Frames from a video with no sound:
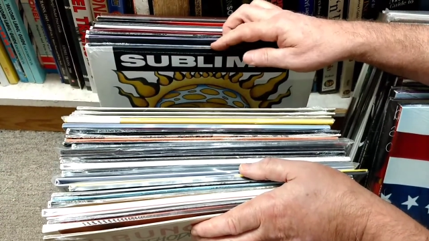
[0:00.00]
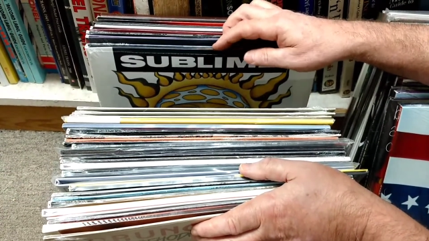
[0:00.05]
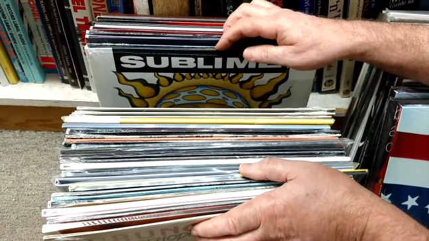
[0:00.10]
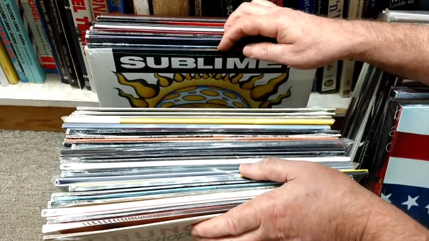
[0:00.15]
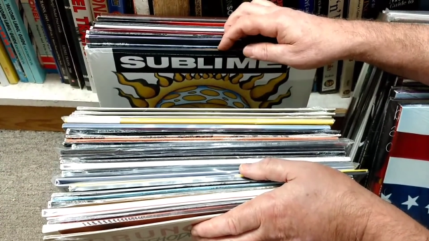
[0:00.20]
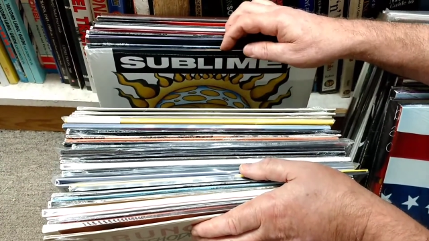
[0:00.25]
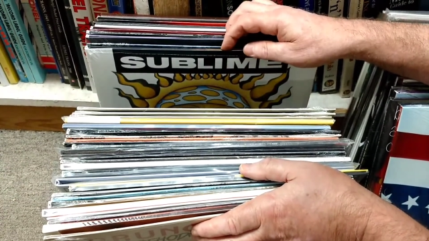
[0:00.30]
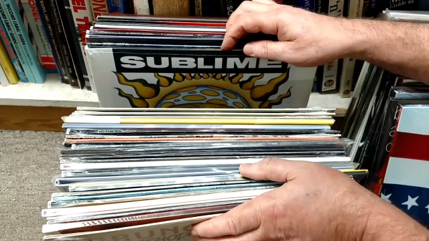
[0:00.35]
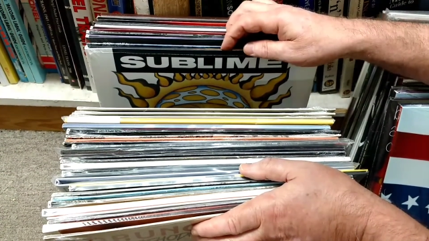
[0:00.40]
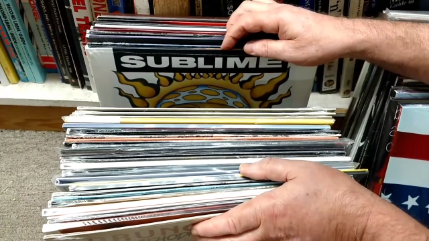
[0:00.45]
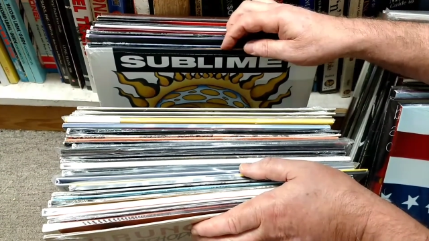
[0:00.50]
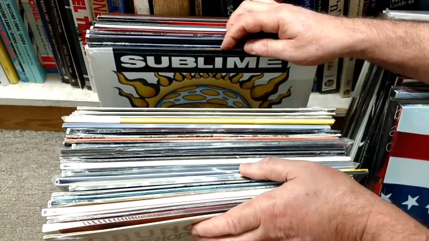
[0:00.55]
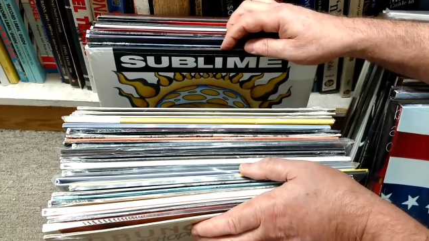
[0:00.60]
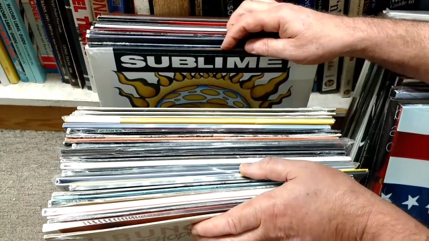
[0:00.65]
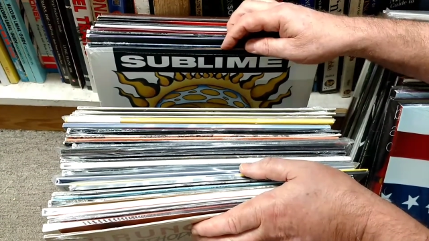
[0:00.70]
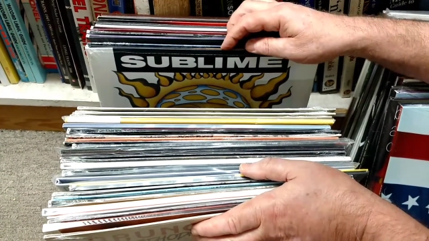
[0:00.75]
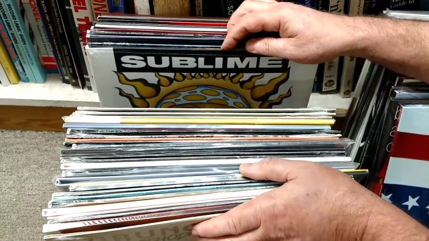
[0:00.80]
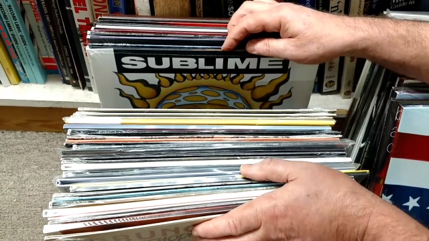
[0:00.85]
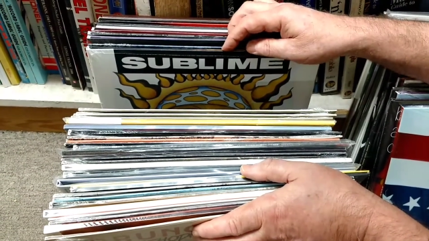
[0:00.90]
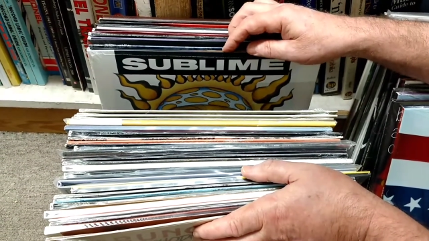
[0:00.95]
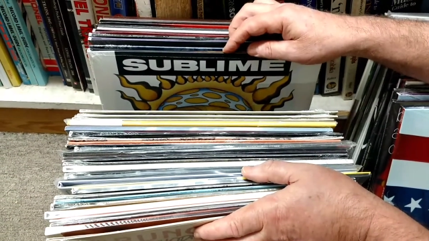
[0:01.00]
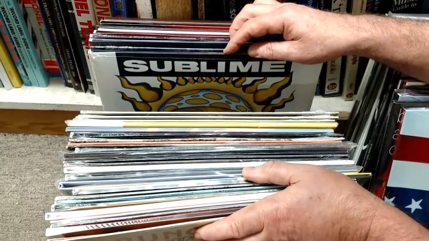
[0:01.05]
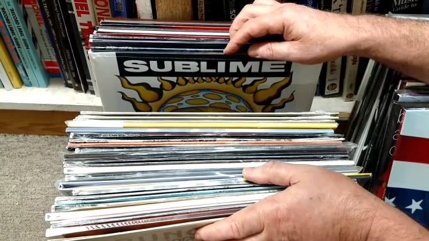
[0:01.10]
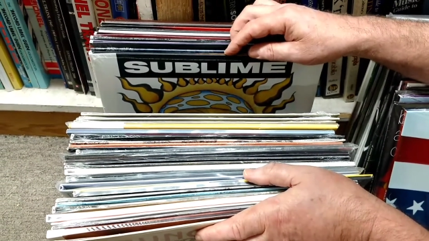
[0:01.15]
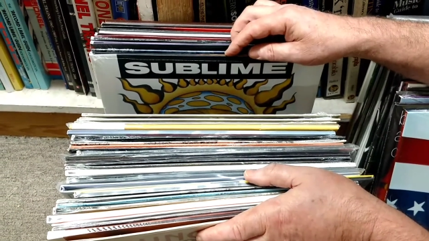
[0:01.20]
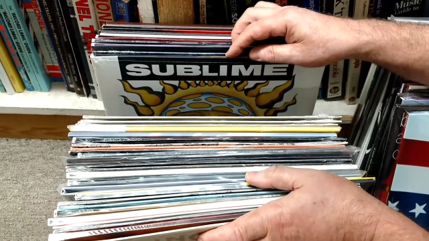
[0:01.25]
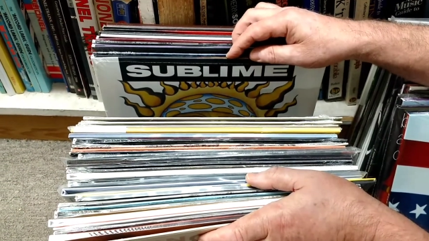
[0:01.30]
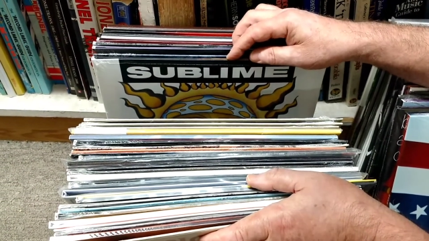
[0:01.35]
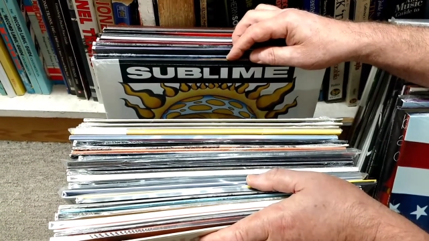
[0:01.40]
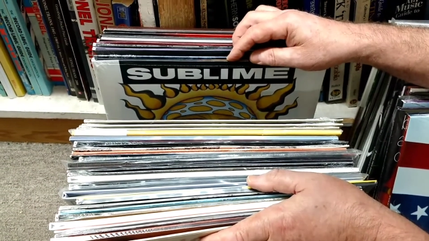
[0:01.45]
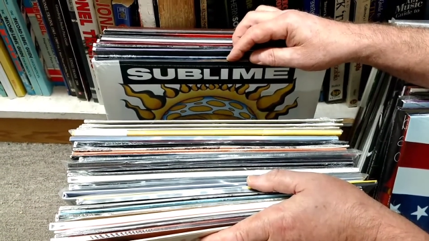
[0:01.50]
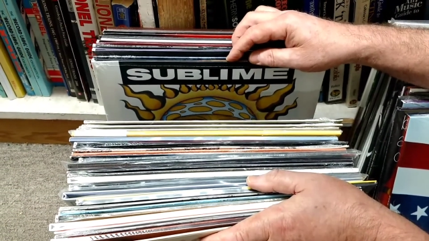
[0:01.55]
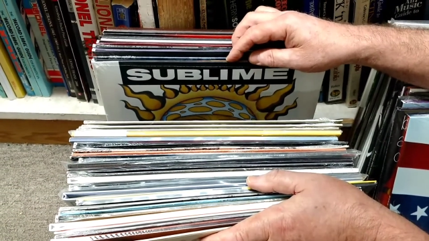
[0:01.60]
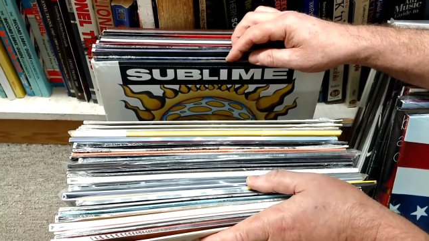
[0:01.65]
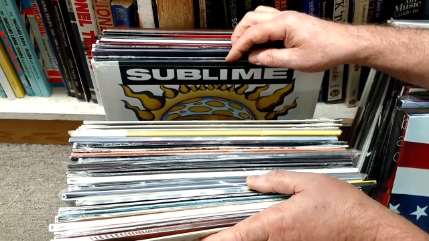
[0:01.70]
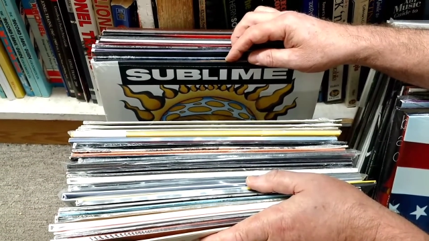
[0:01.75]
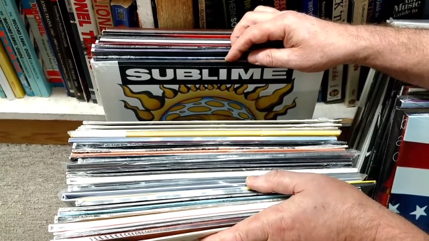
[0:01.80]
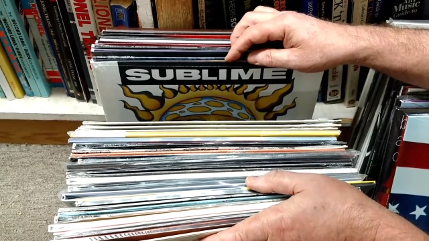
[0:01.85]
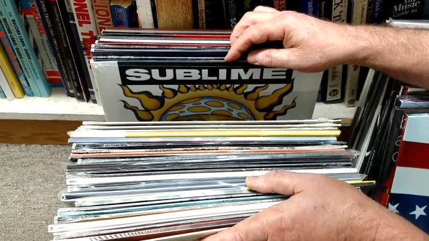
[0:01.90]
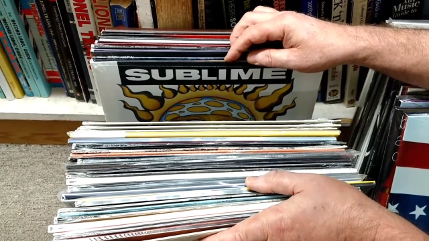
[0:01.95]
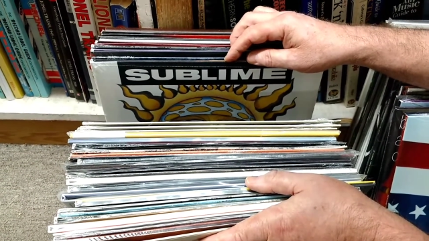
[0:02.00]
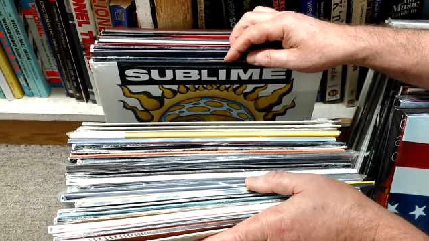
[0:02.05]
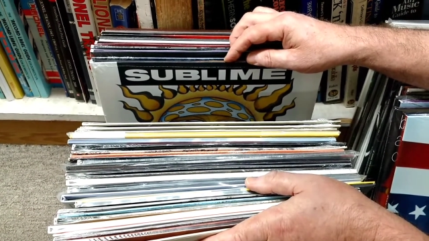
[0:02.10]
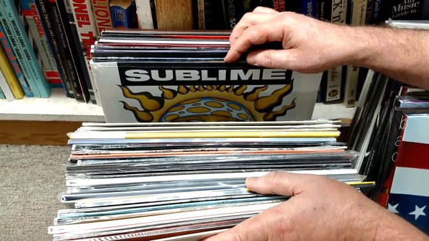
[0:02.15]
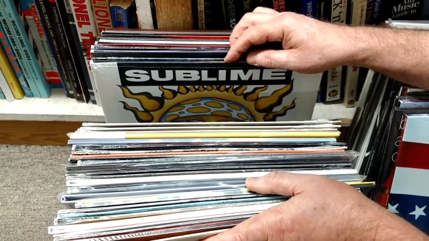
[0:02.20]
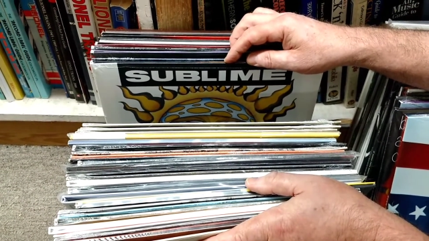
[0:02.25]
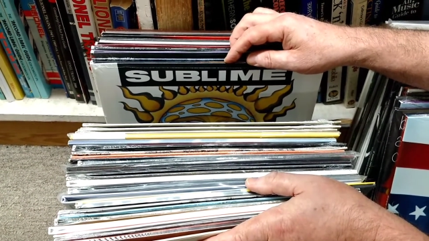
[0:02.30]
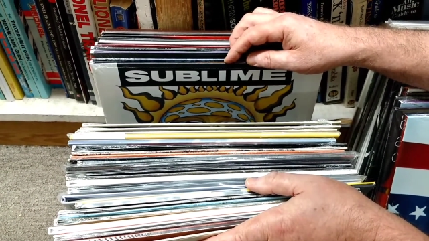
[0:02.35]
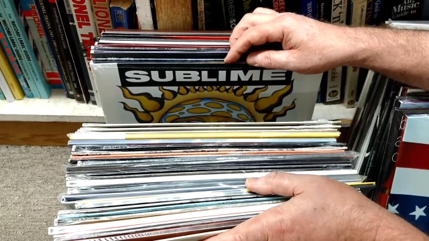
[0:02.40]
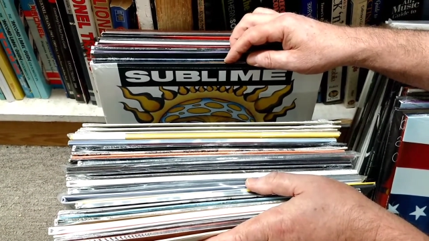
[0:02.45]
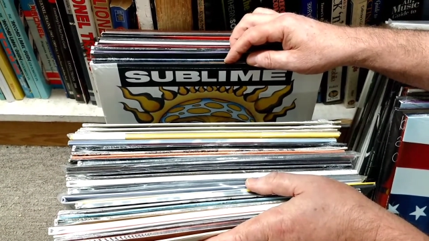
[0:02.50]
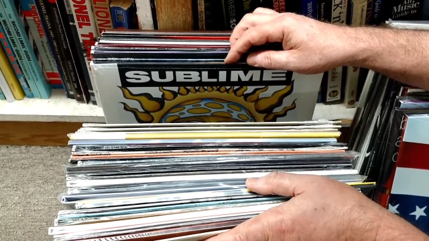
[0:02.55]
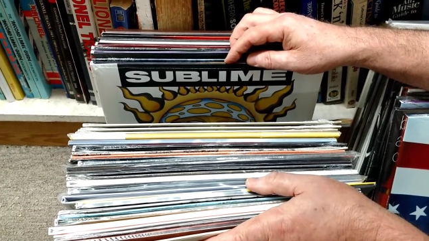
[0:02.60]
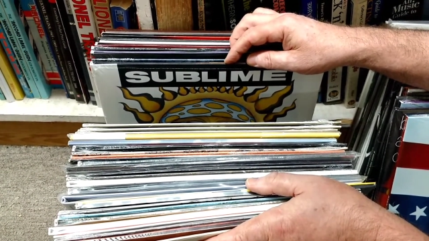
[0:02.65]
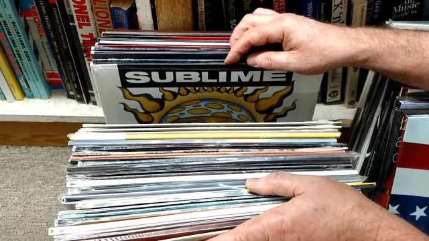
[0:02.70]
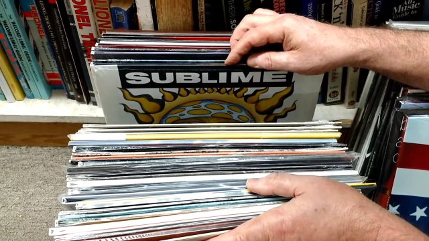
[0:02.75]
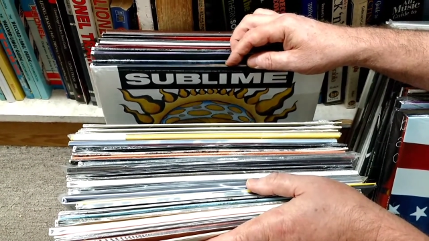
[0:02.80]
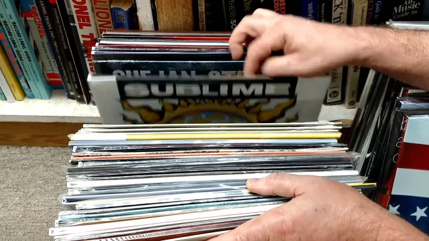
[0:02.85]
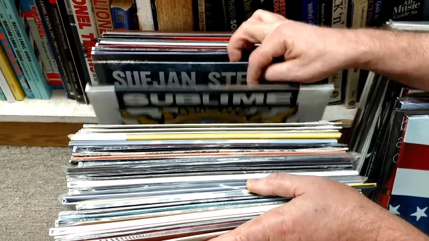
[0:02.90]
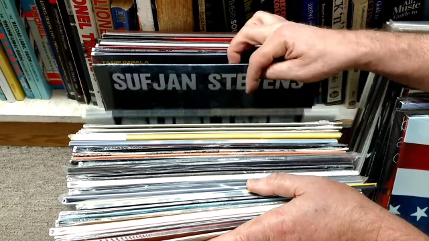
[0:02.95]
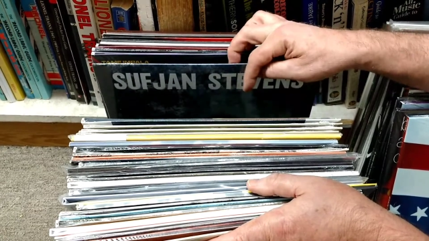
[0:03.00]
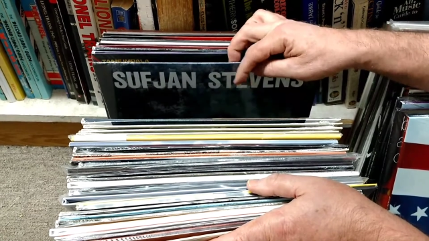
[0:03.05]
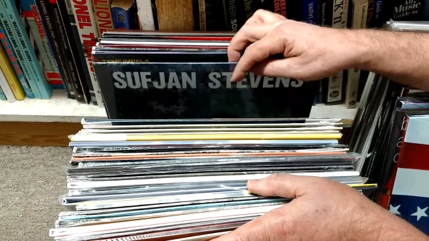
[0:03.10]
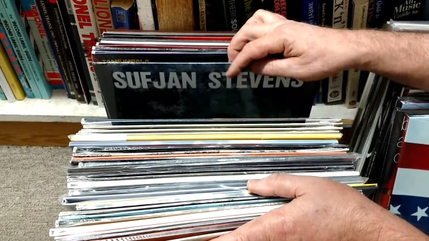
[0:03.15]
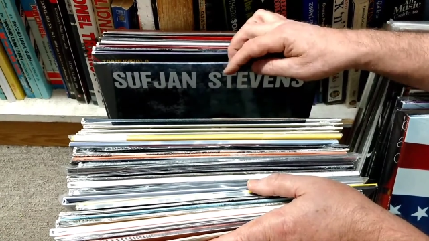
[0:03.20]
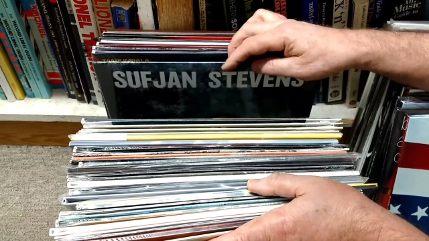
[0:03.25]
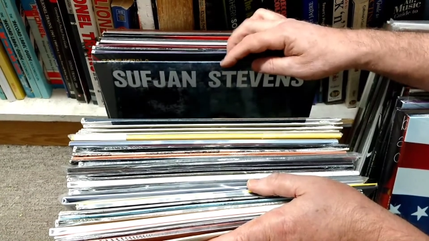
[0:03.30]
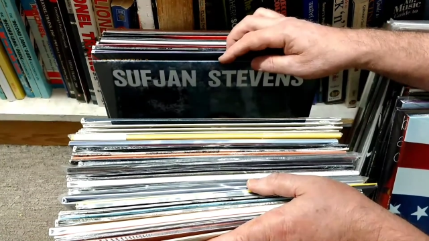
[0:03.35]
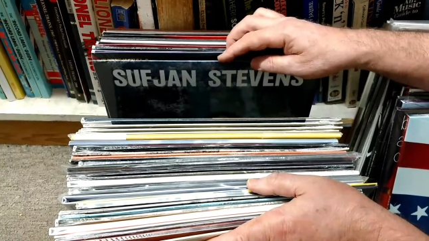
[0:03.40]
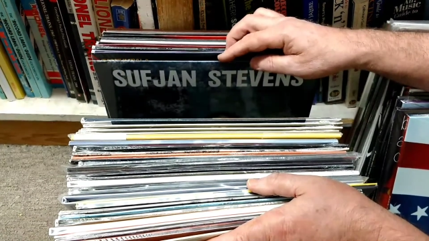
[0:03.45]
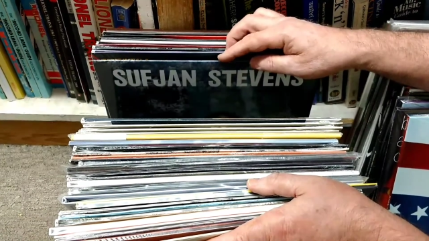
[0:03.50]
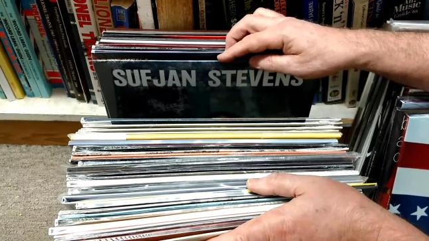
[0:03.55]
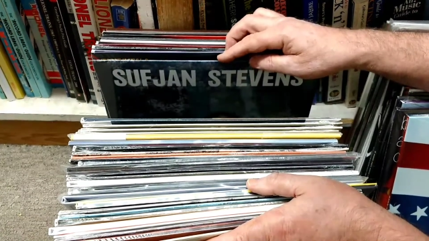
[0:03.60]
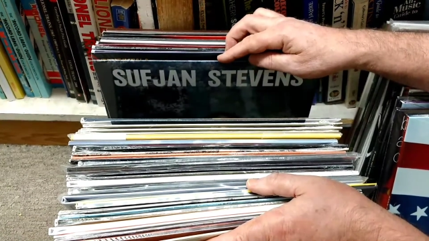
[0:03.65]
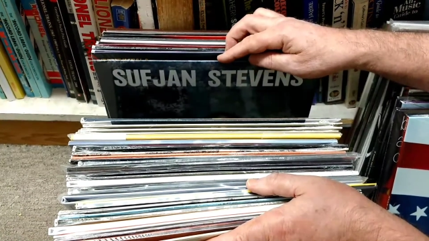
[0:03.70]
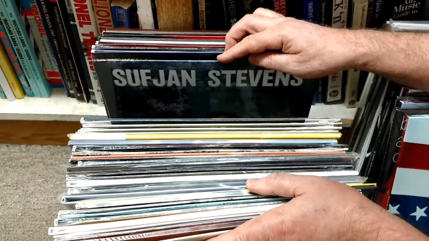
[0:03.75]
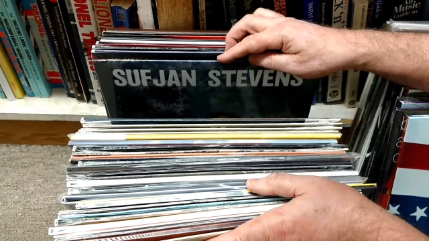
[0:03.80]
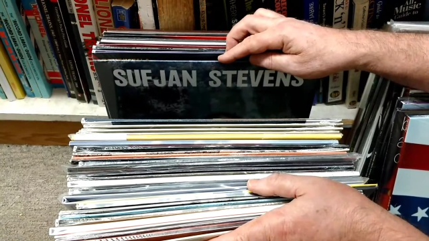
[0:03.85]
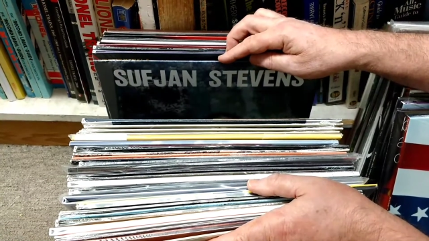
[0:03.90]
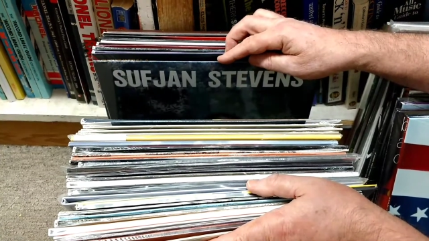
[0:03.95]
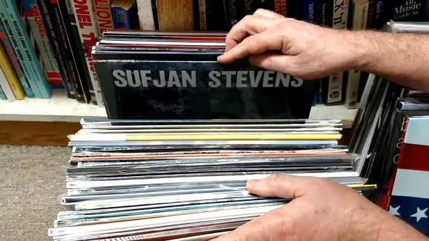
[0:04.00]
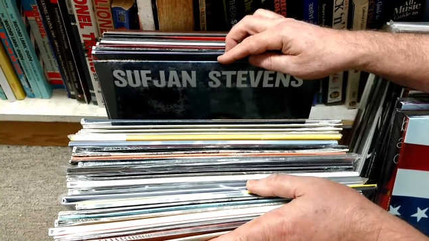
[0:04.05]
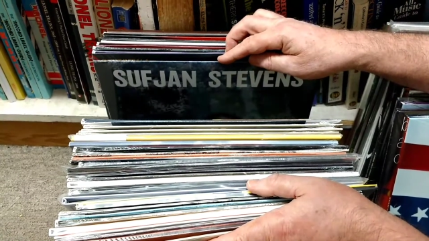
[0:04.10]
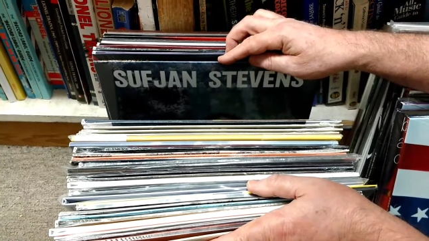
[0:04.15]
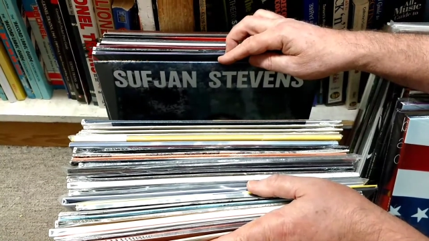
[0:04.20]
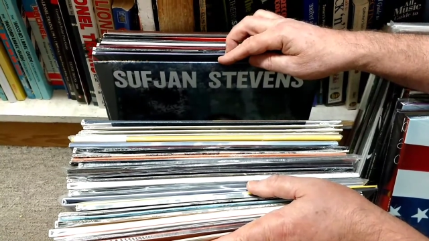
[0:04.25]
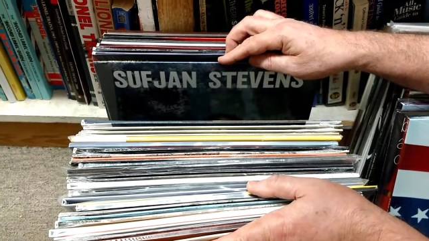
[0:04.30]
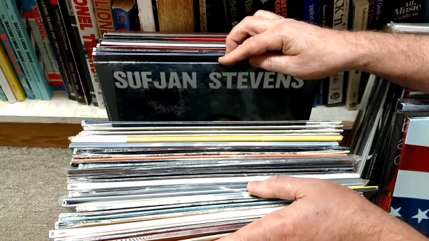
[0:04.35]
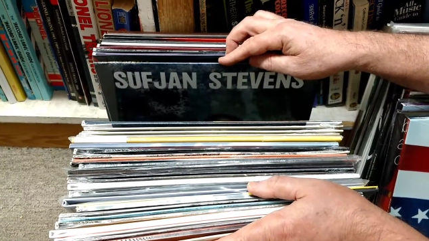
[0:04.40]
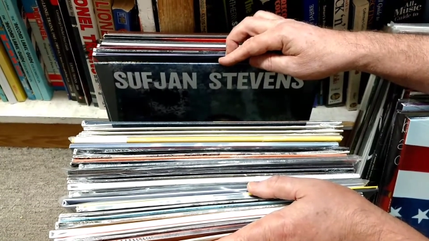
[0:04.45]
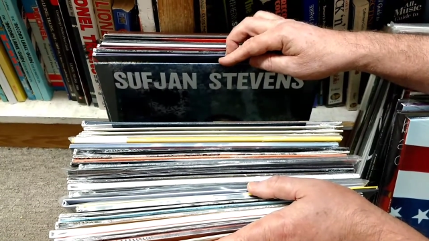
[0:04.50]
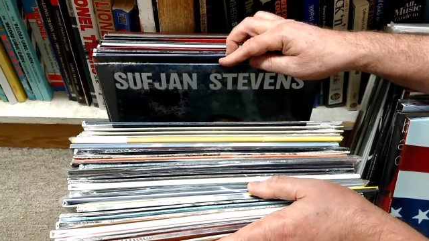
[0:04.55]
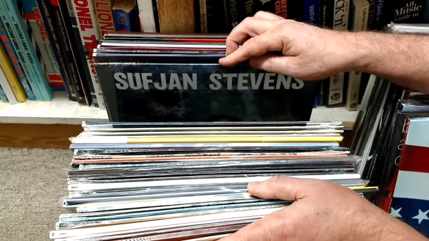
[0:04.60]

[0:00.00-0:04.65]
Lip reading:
No face is visible, so there are no lips to read.